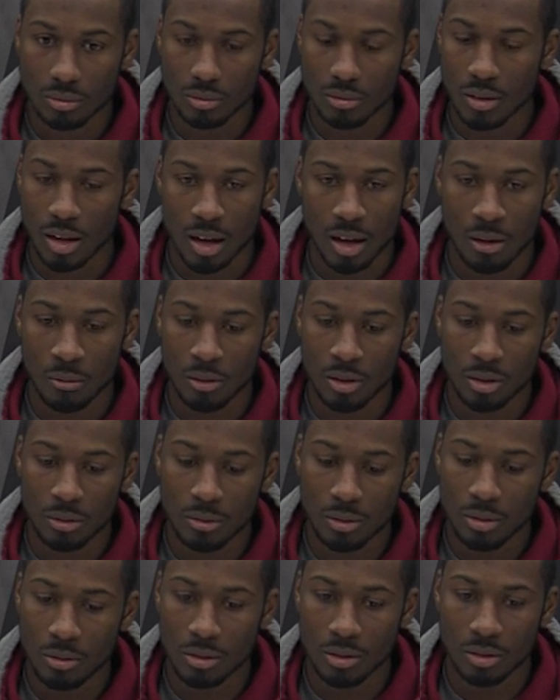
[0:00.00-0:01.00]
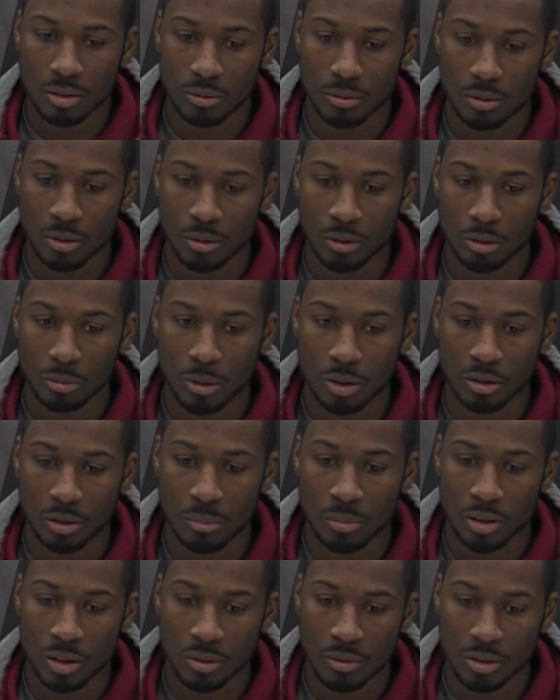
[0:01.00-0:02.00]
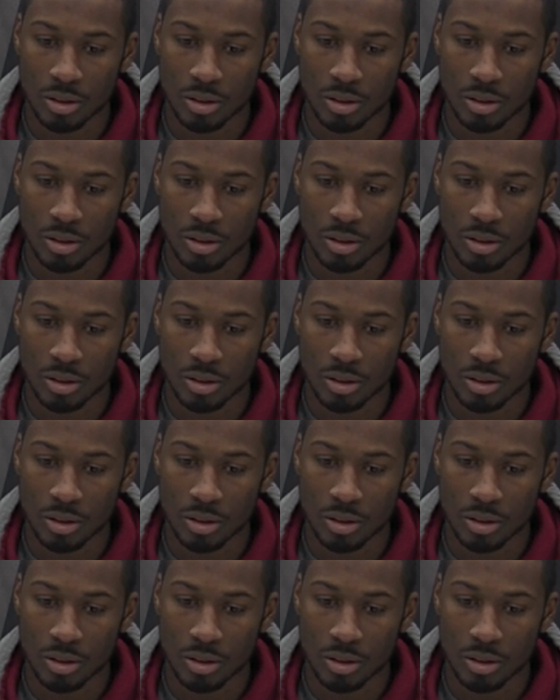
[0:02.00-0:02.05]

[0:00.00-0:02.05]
Nah, we were where we were supposed to be.